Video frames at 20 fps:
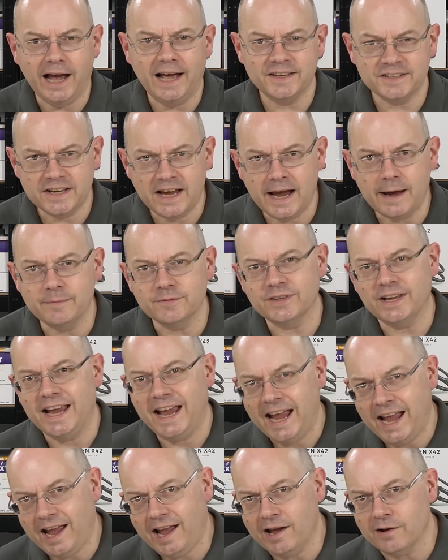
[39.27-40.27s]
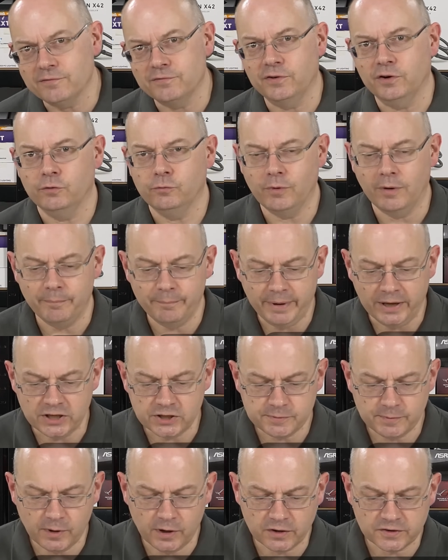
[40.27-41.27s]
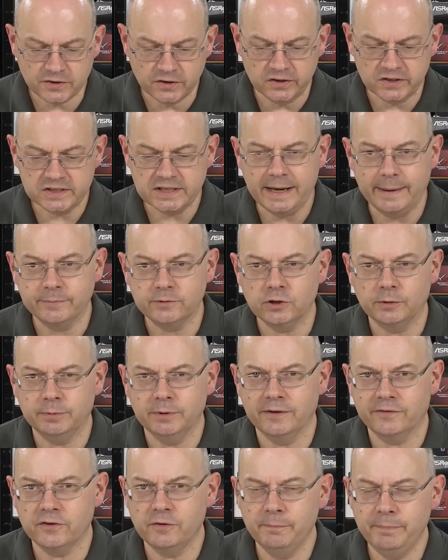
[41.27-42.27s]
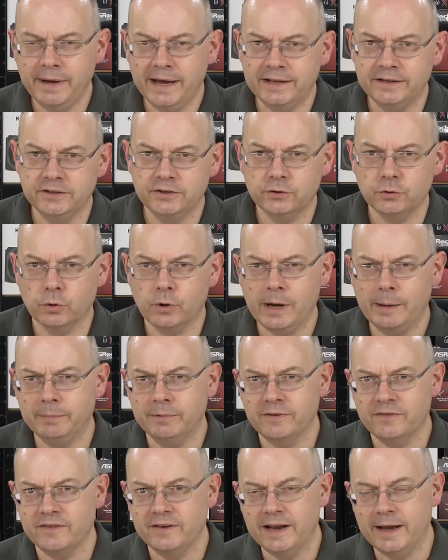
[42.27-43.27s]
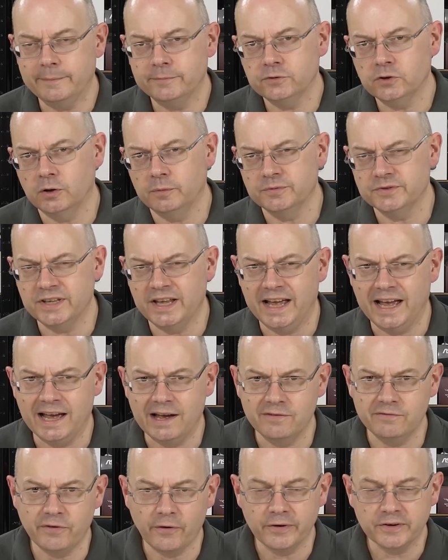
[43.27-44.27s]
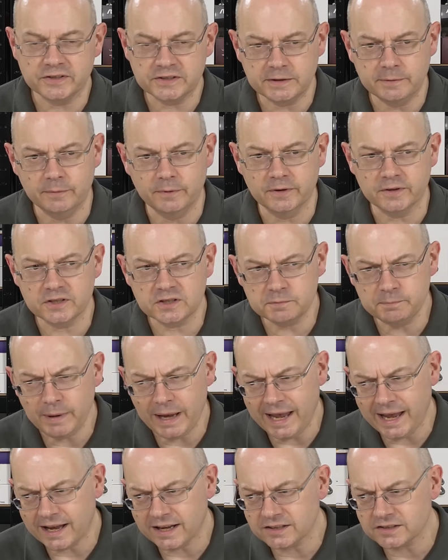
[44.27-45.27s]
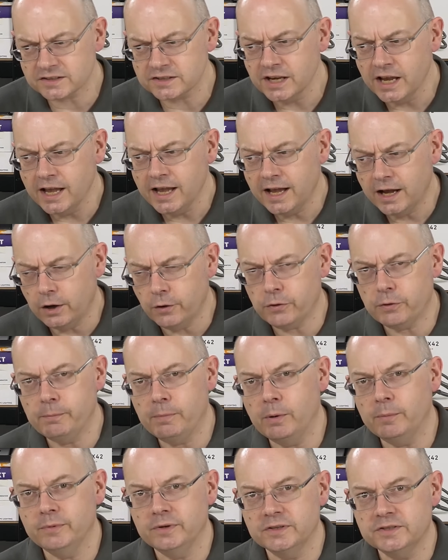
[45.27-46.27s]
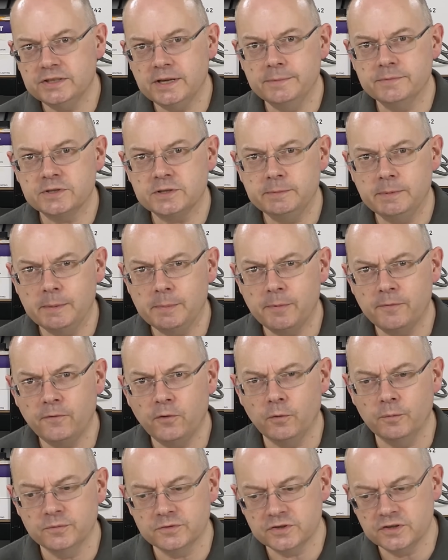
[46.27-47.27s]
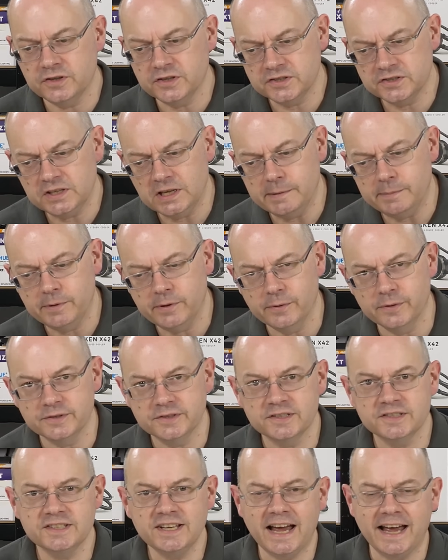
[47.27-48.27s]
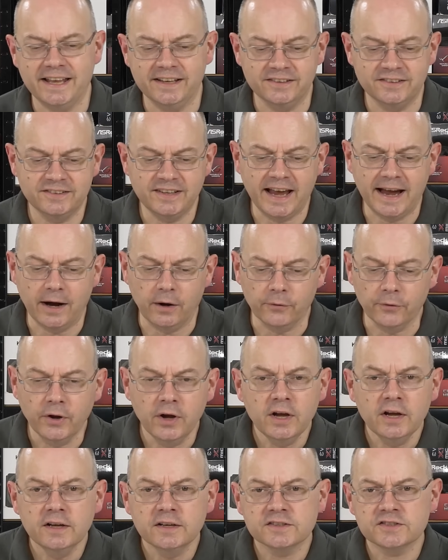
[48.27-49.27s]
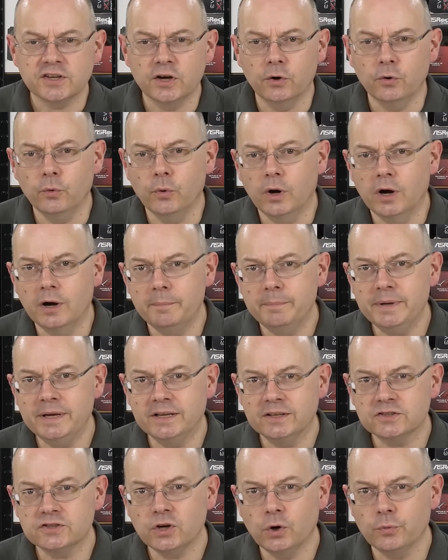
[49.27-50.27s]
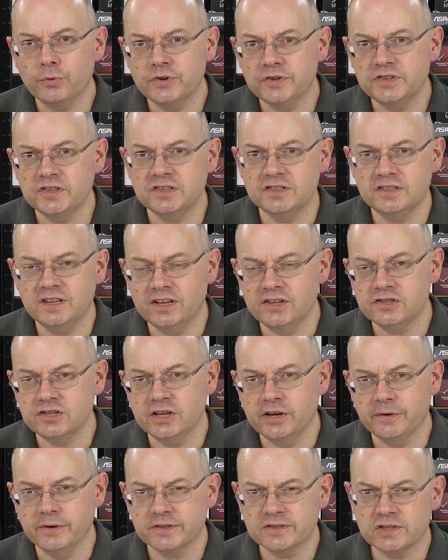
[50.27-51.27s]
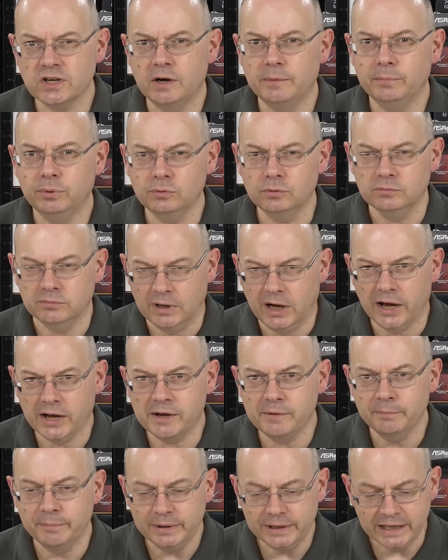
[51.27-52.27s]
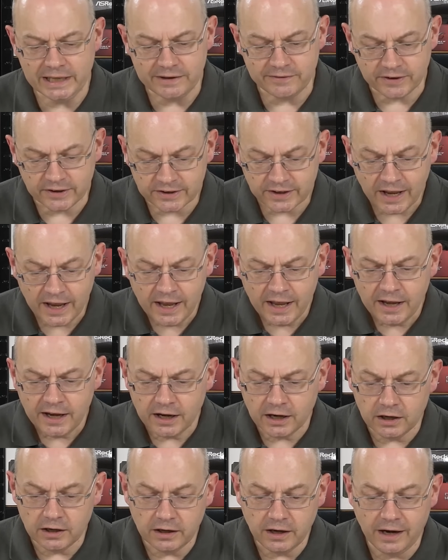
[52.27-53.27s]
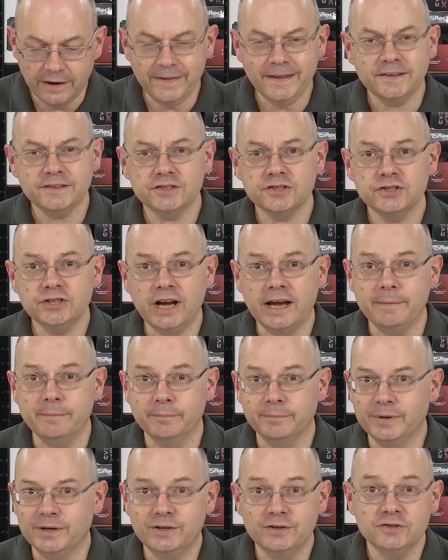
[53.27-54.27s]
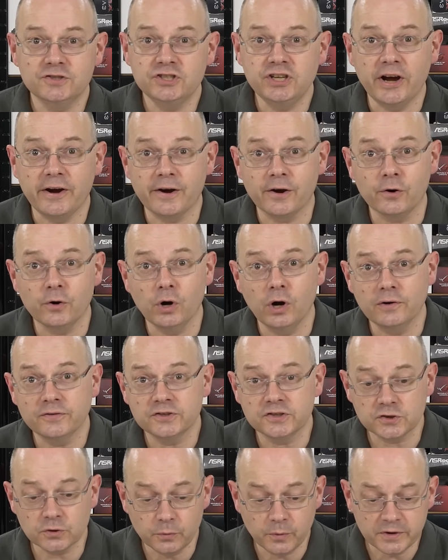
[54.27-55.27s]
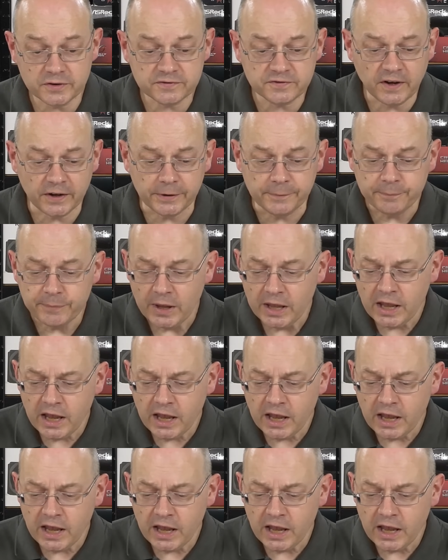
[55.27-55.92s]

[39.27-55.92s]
As it happens, I have run benchmarks on this laptop and I've compared it to a couple of the laptops that have very similar specs. At the moment, it seems to me performance of the C P U is a tad down. So uh, being told this is an engineering sample, I can believe it. Uh, and that's a shame because sharing graphs is always fun.